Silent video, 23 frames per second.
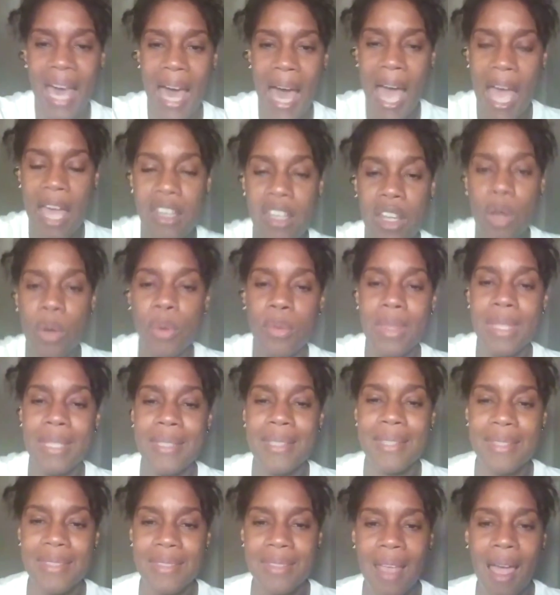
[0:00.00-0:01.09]
I know this
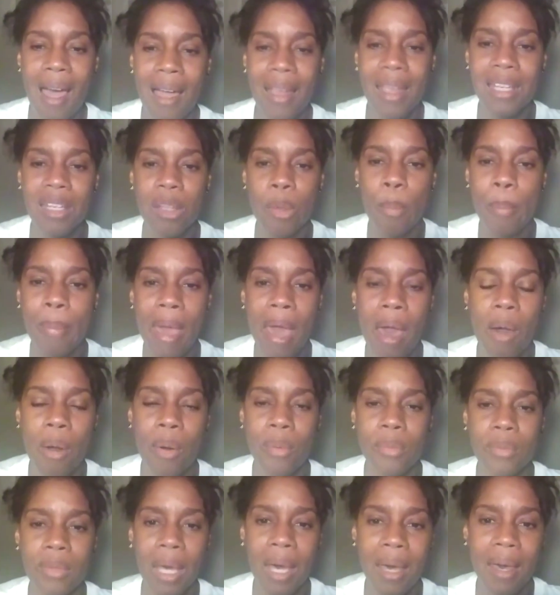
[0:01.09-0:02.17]
is talking
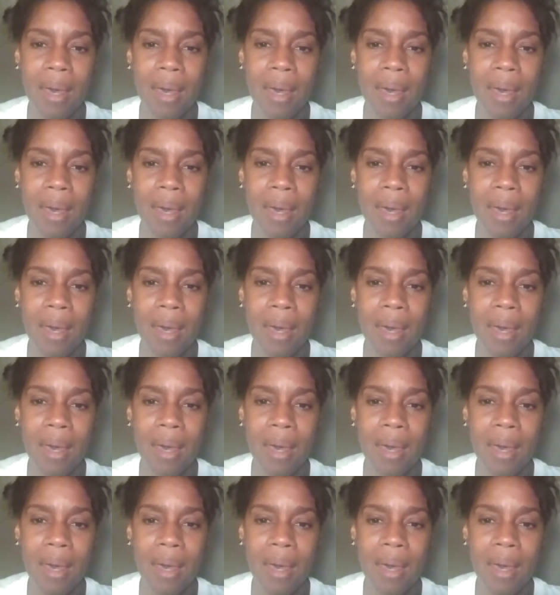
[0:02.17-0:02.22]
about